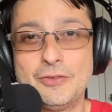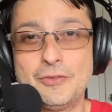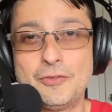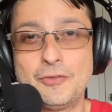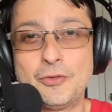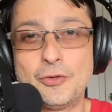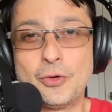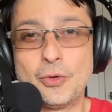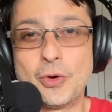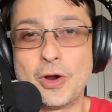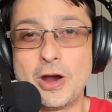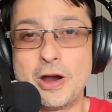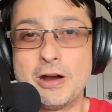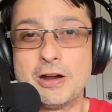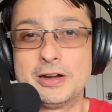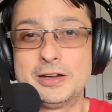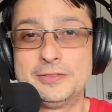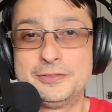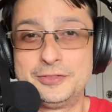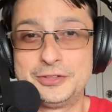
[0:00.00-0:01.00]
for
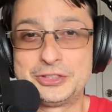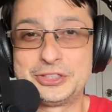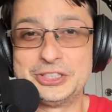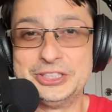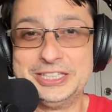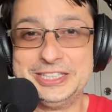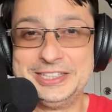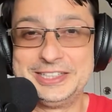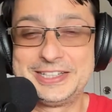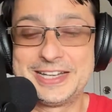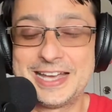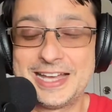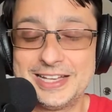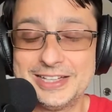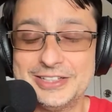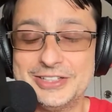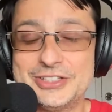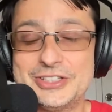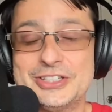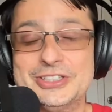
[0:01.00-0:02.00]
artificial
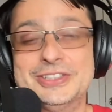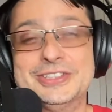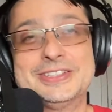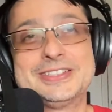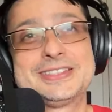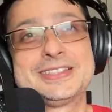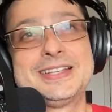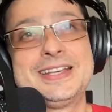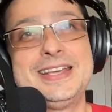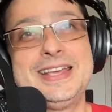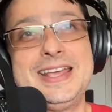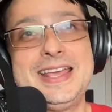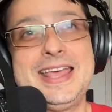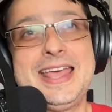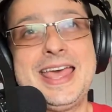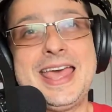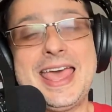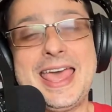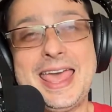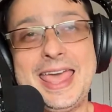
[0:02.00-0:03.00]
intelligence.
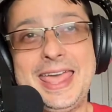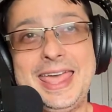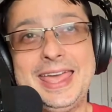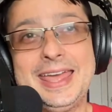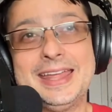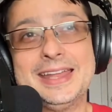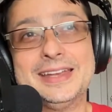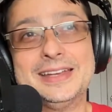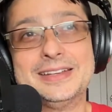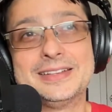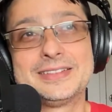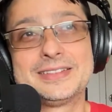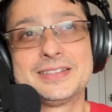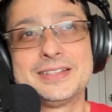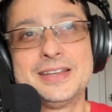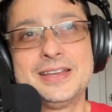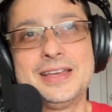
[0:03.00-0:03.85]
And,